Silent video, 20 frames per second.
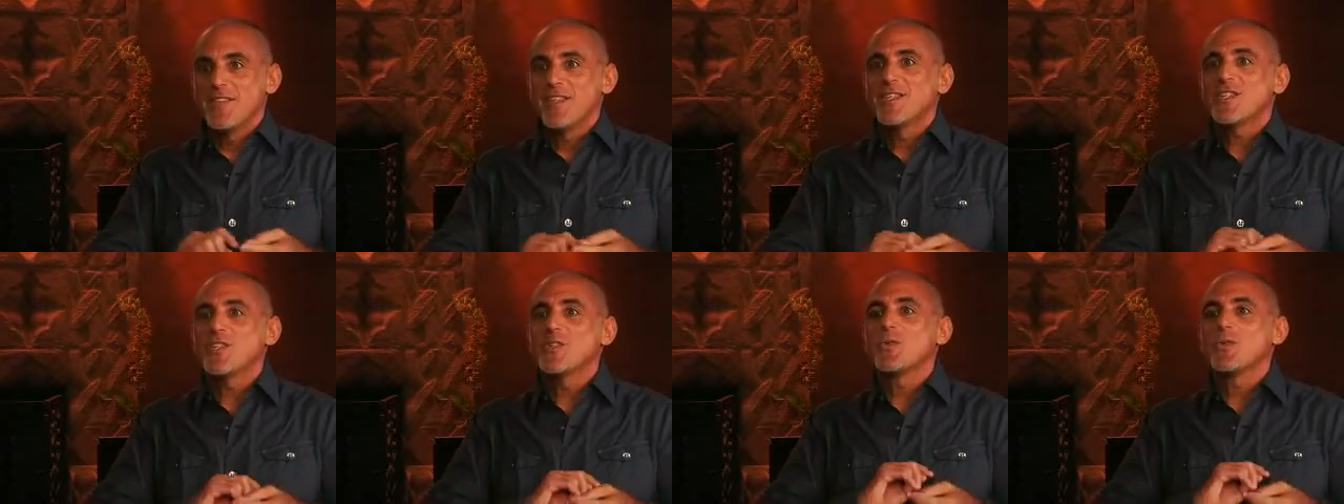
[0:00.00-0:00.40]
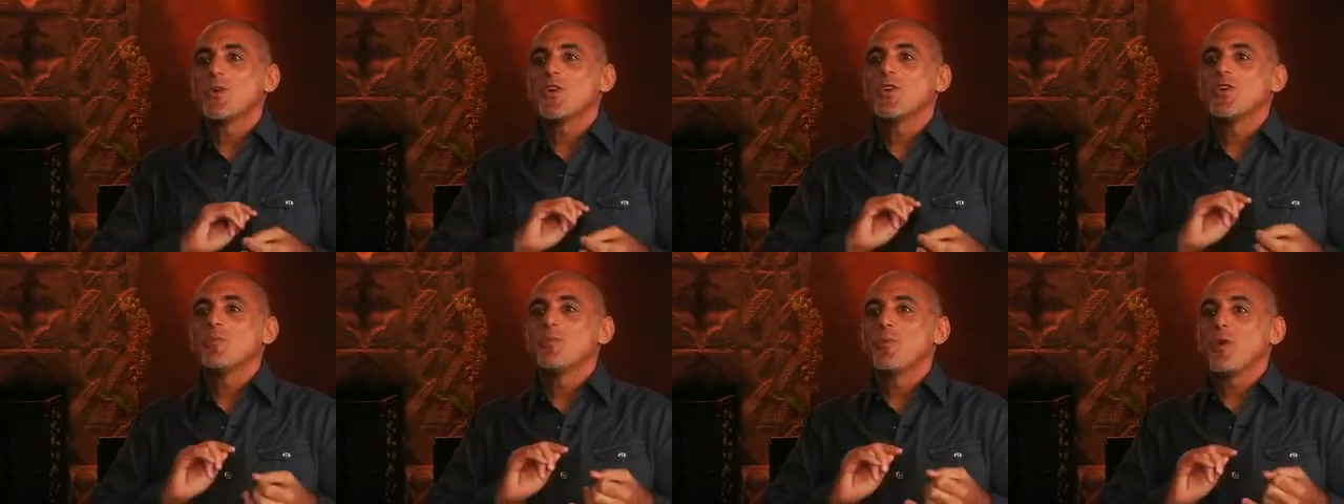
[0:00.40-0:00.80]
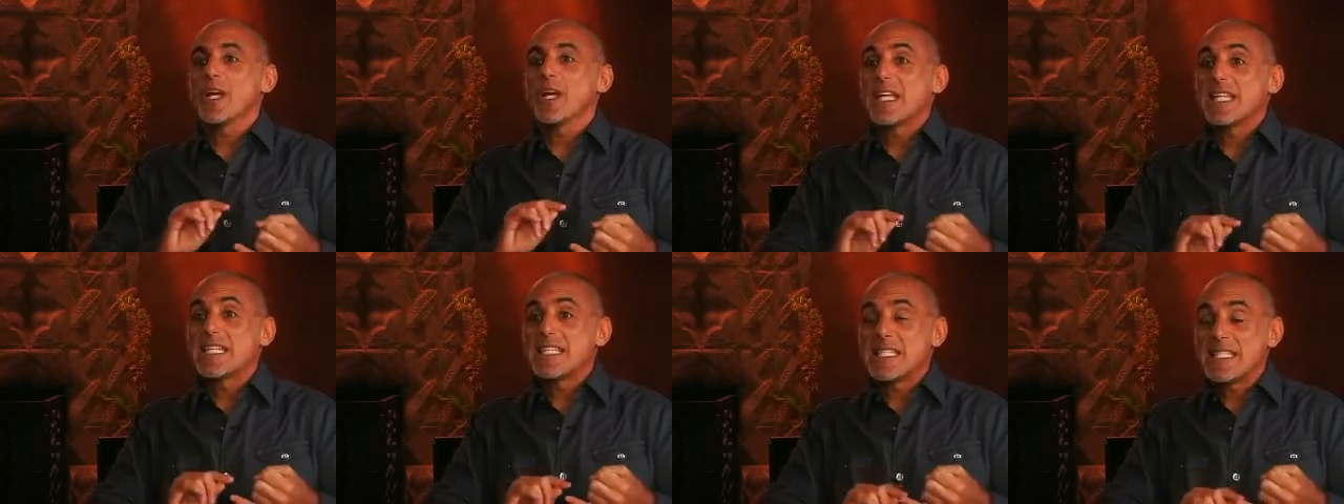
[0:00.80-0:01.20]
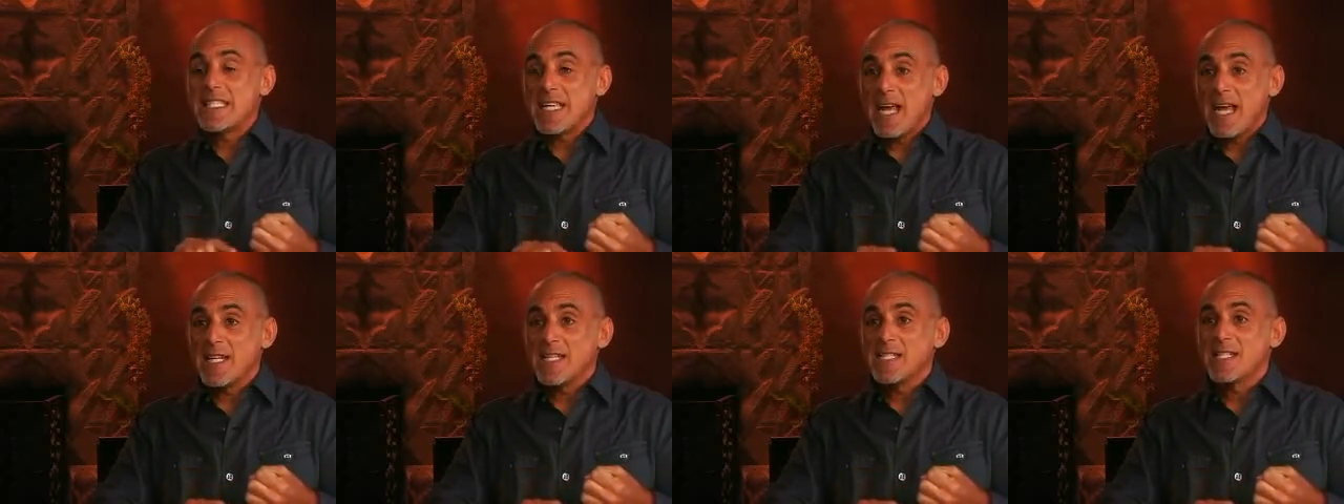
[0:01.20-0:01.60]
This is where you bring
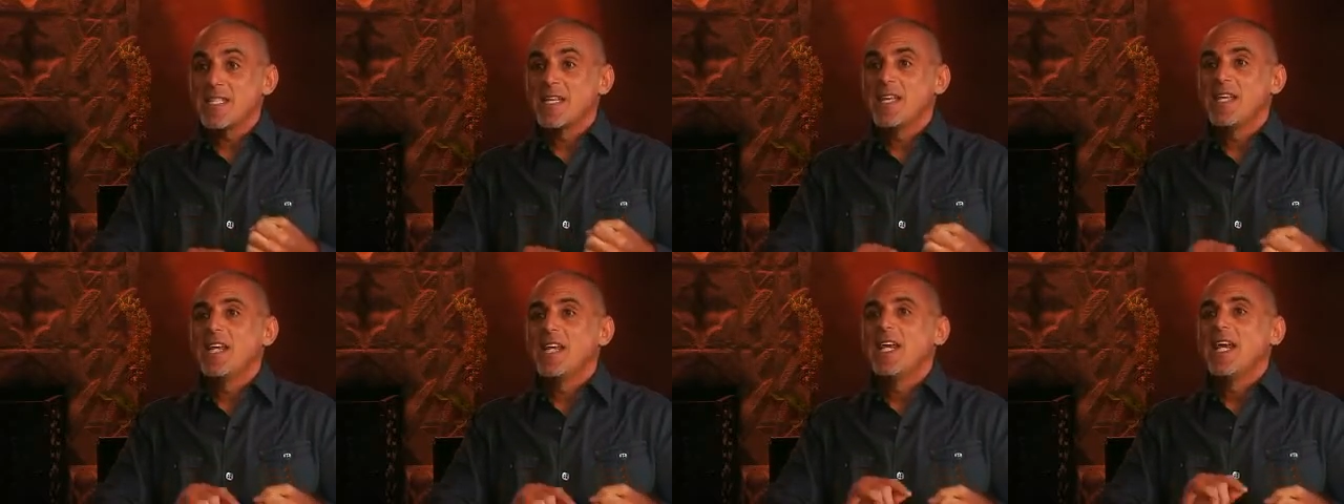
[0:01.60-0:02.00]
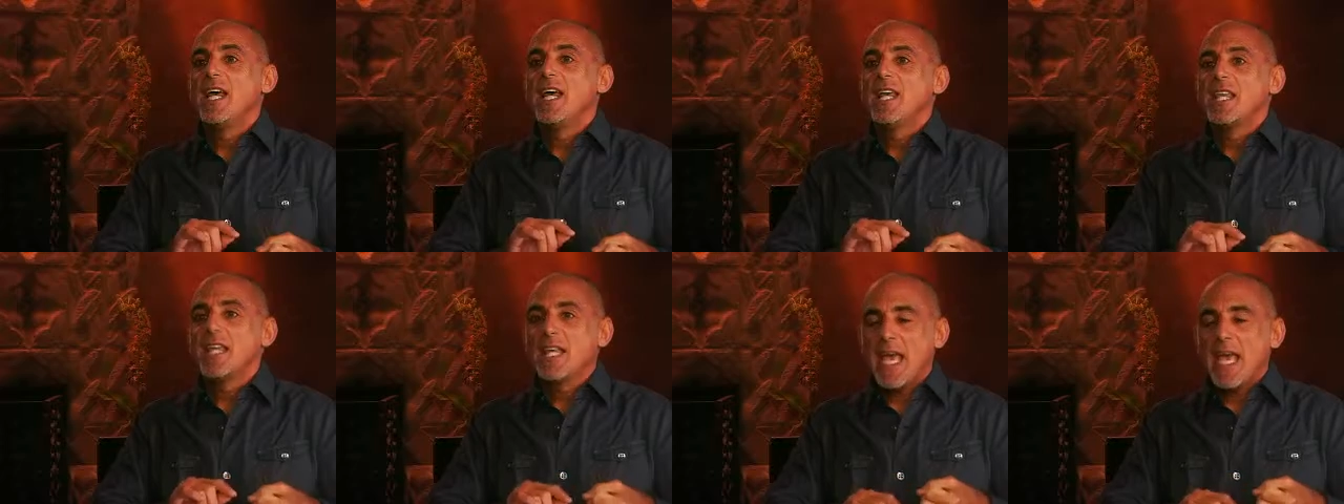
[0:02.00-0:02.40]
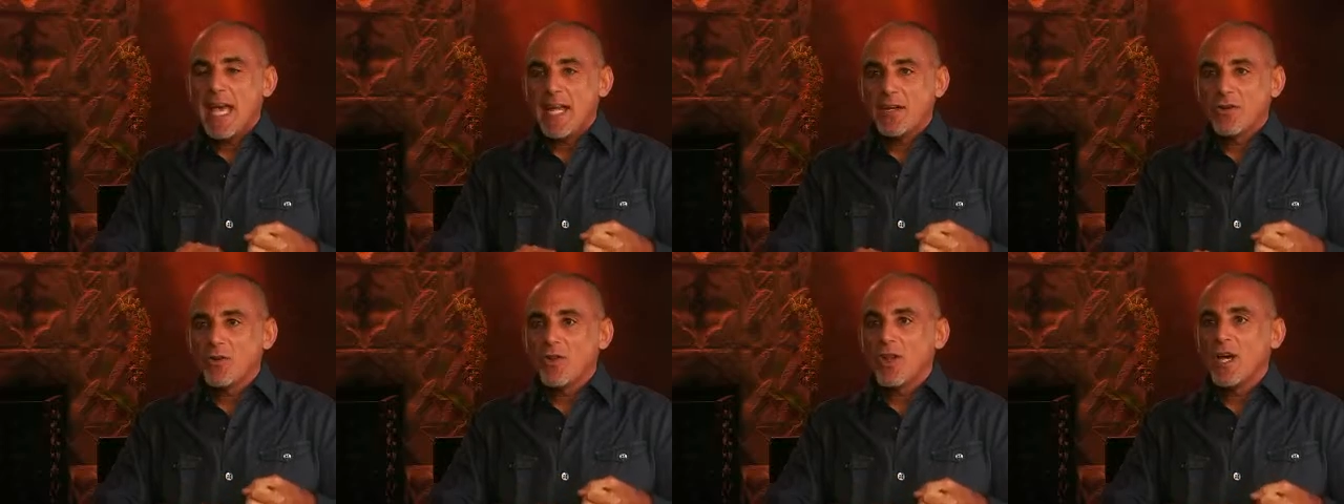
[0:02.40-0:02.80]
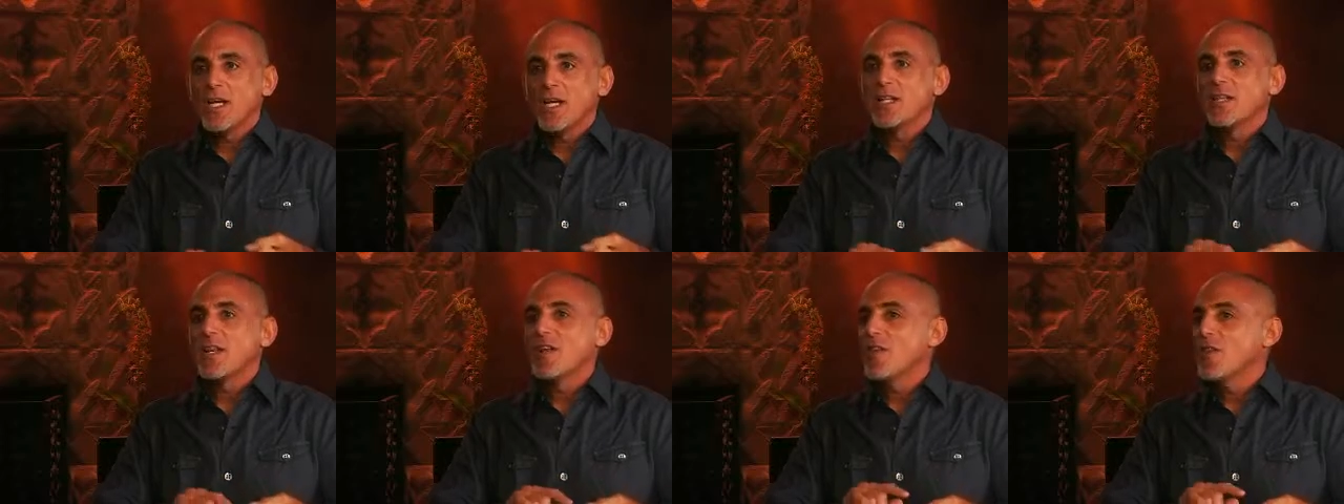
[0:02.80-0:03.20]
scent,
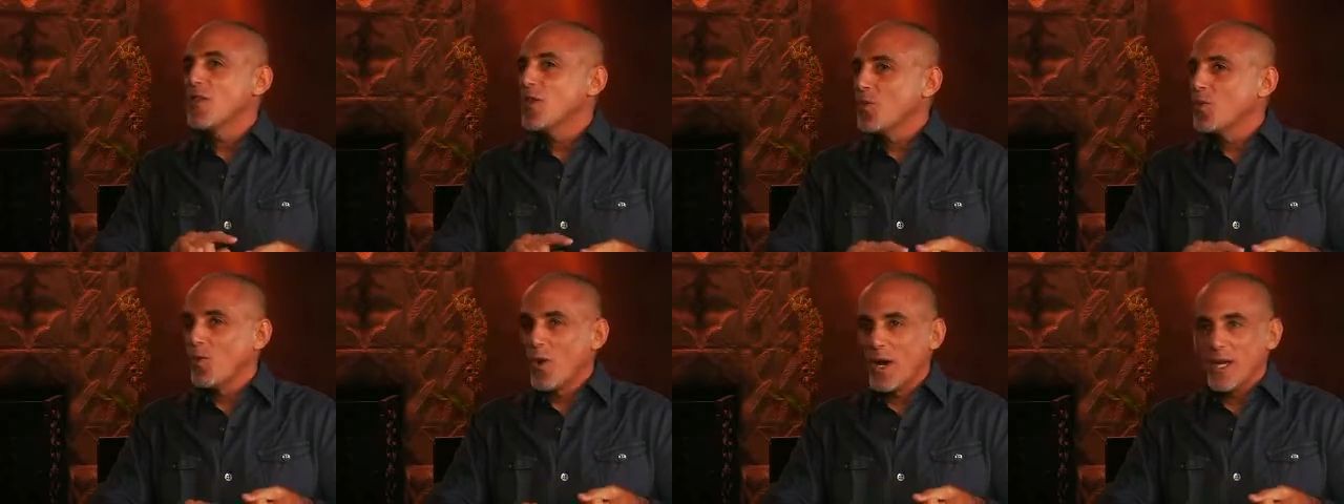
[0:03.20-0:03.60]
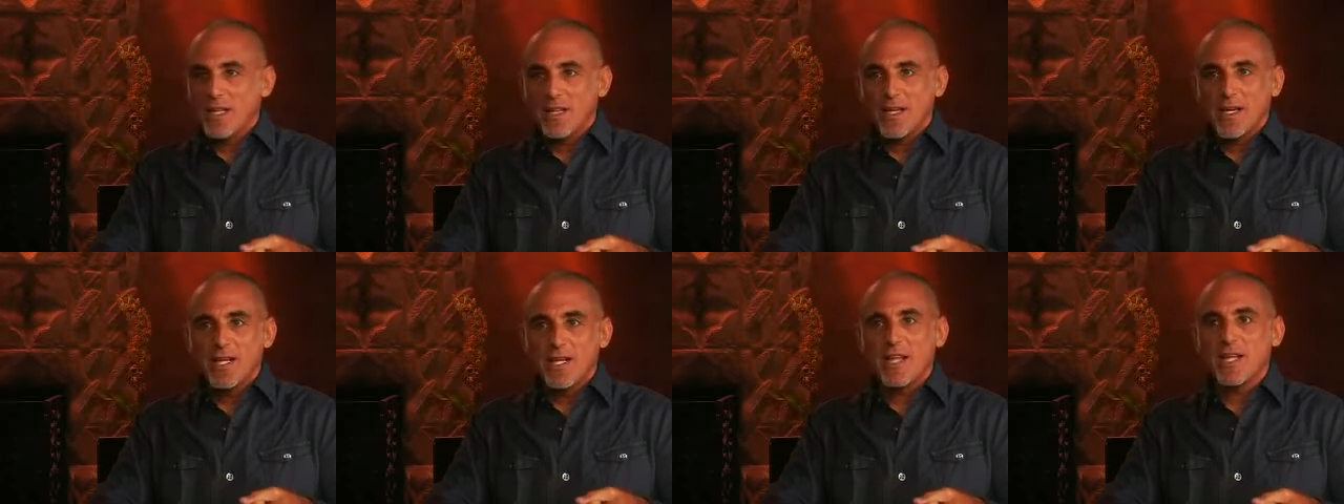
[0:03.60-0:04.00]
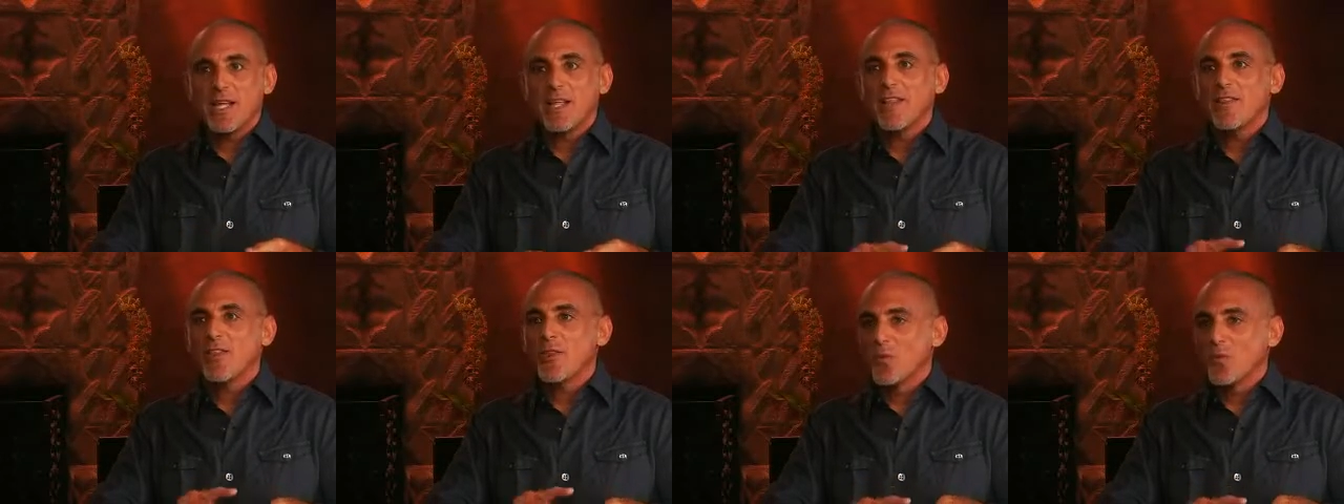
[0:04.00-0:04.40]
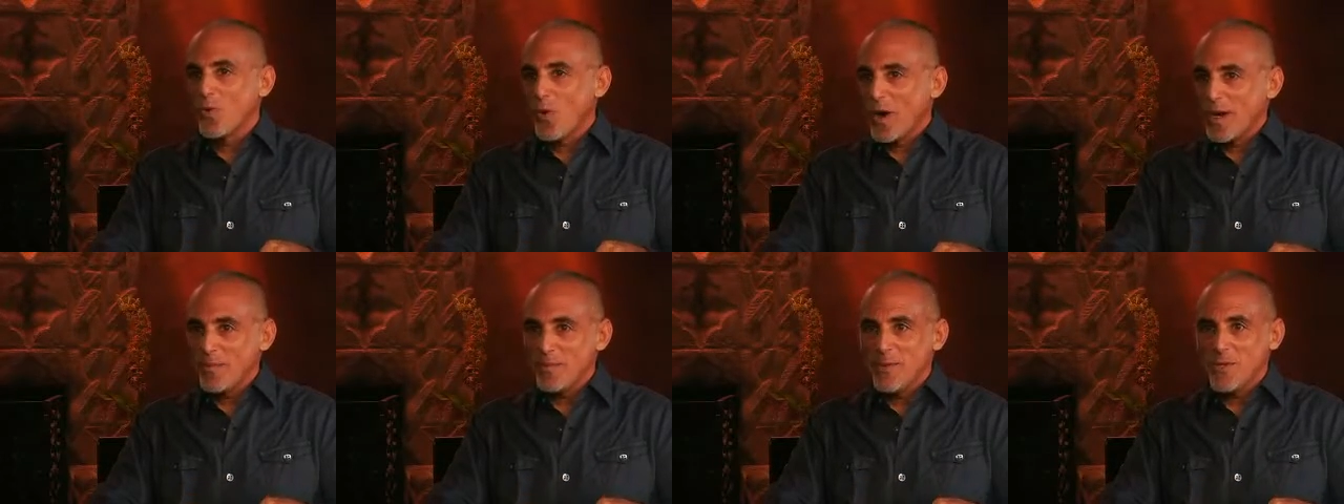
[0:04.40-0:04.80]
candlelight, the right lighting, the
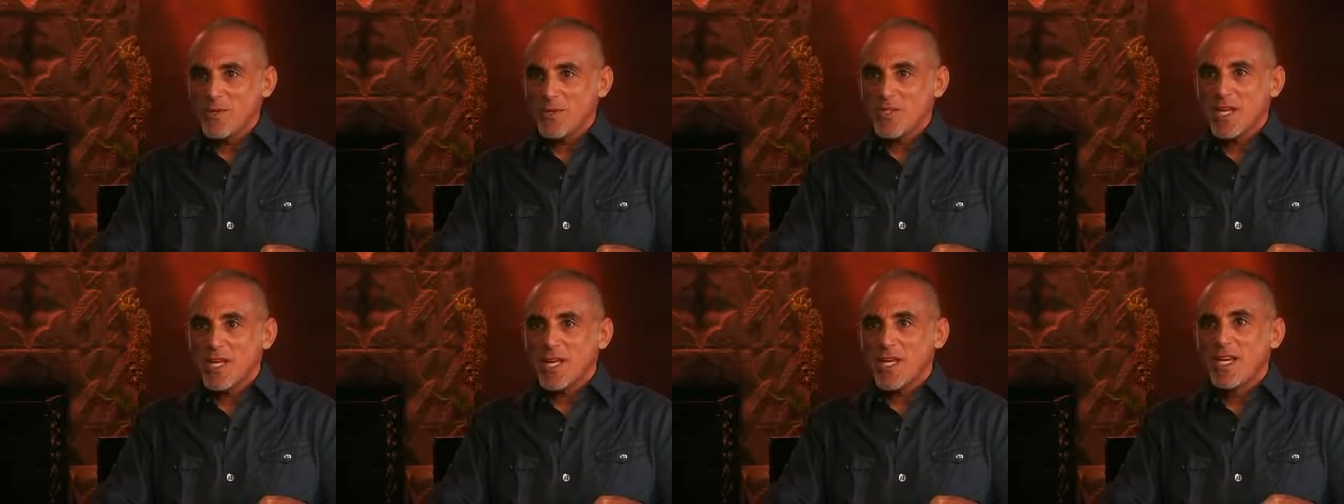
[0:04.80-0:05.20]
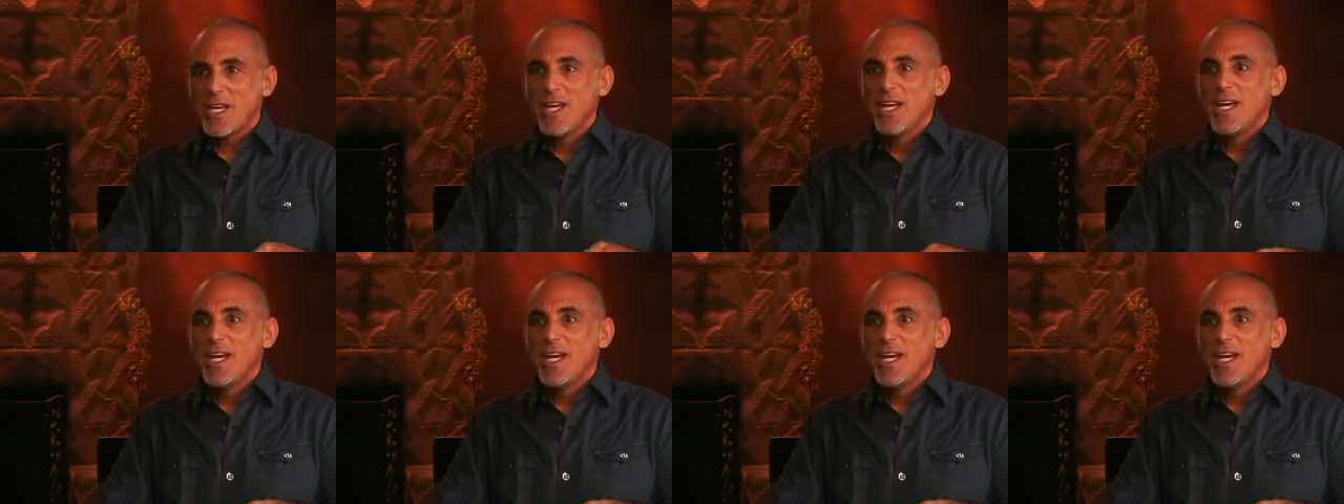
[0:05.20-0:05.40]
right music,